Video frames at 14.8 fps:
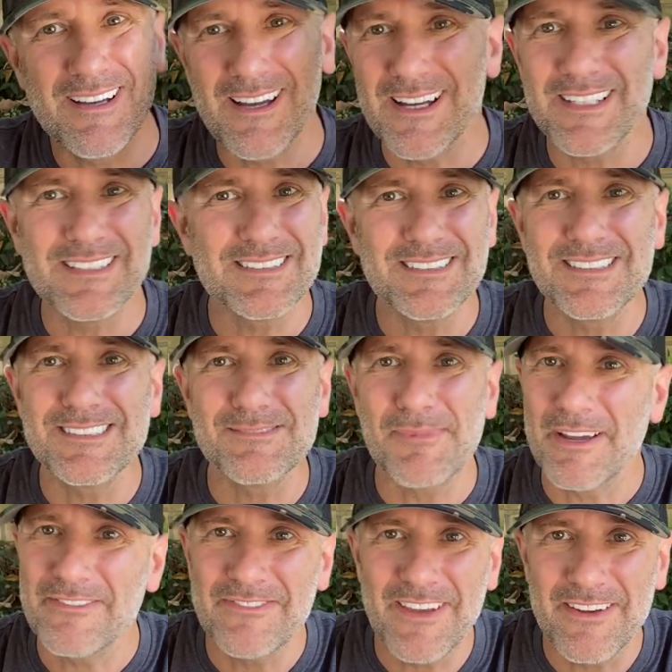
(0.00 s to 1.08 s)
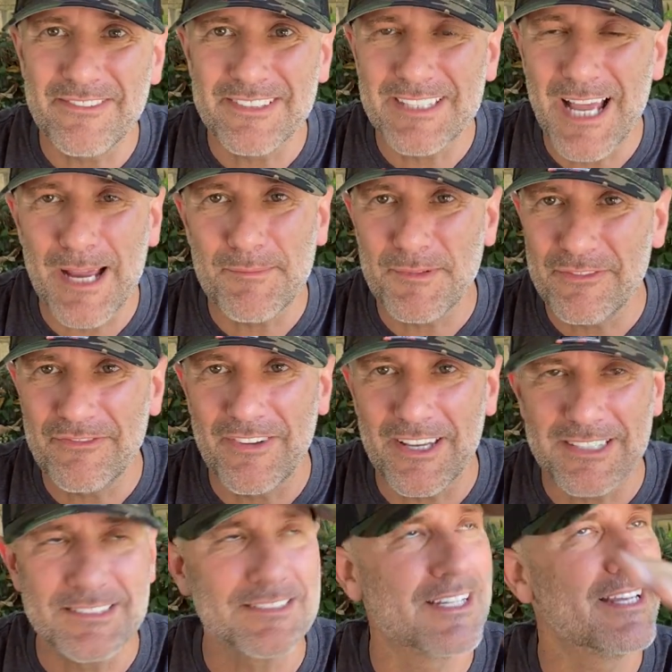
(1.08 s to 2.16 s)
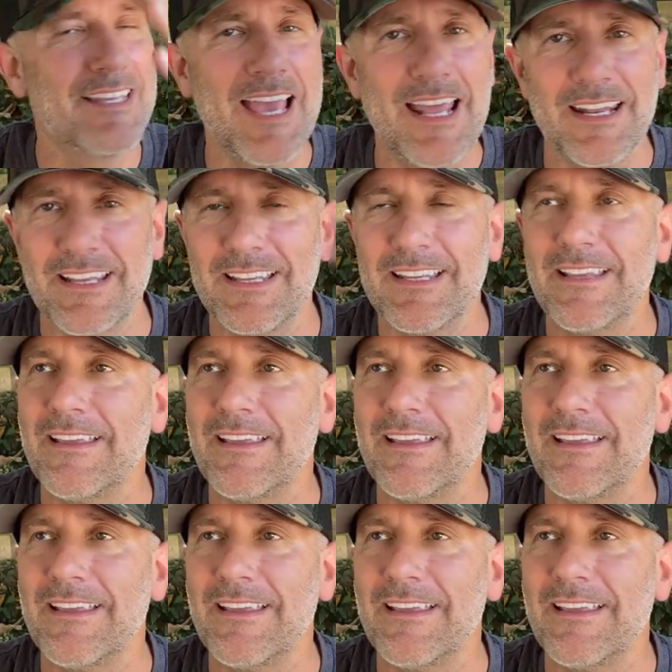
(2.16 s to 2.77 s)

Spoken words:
August isn't my favorite time to fish. I get it.